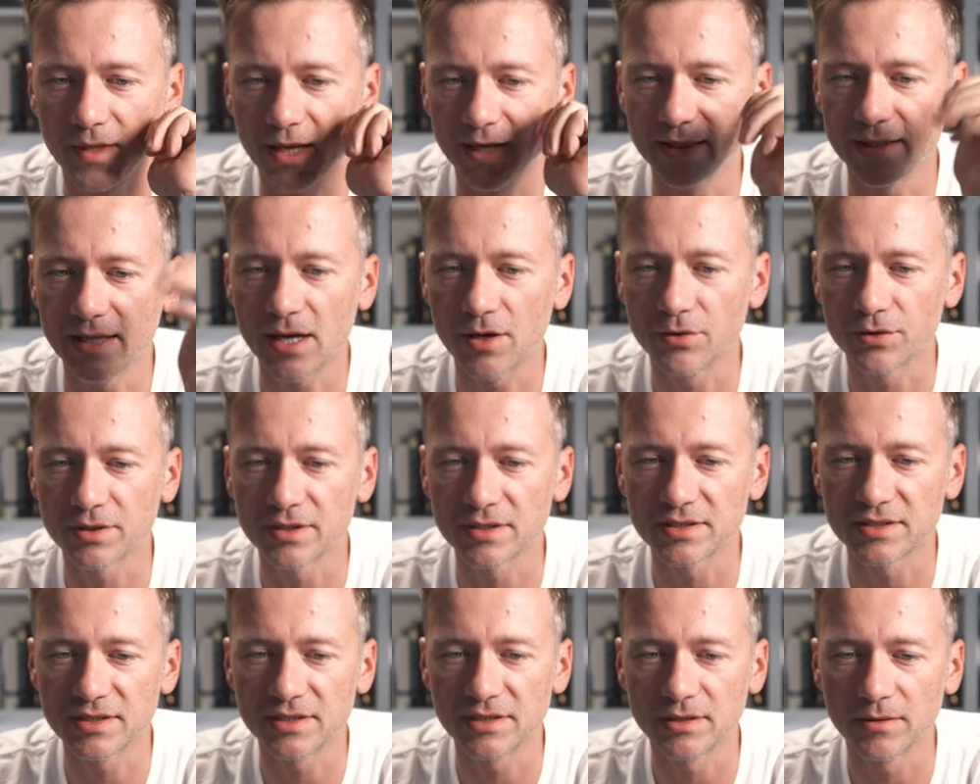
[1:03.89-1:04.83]
And now you
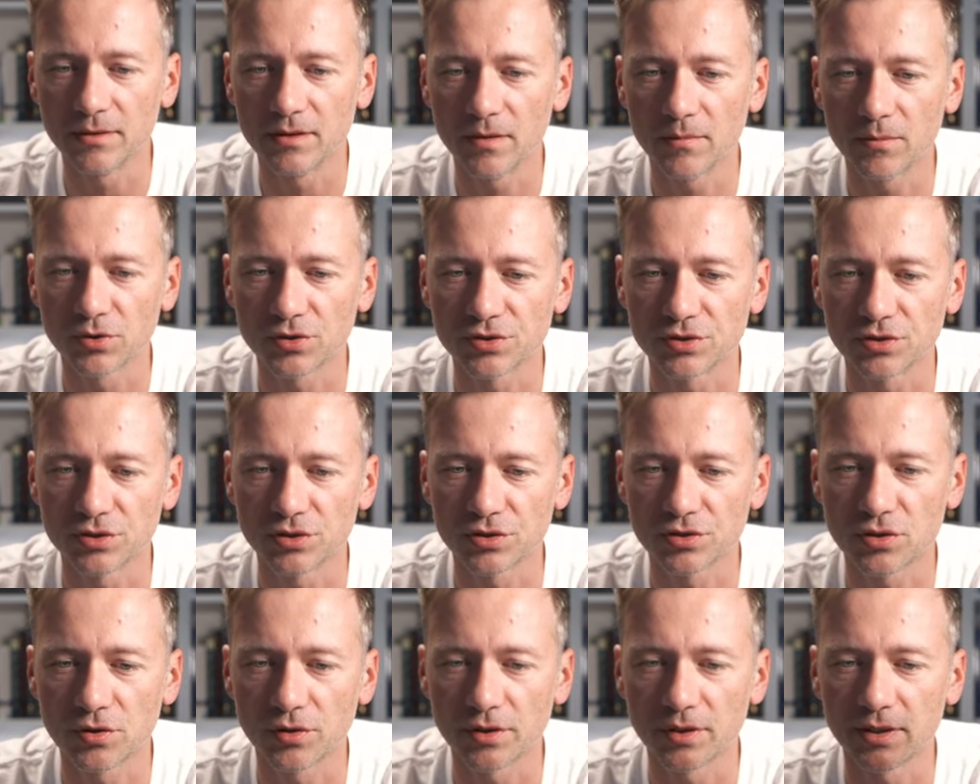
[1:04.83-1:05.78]
can see the numbers are
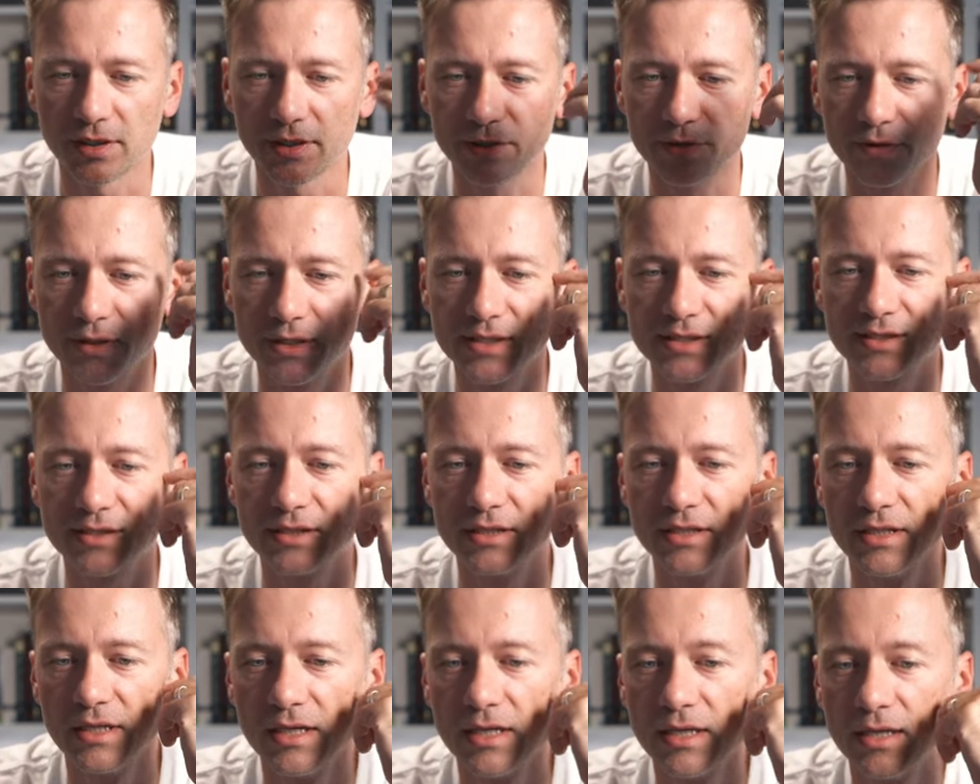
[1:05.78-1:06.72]
just going like crazy.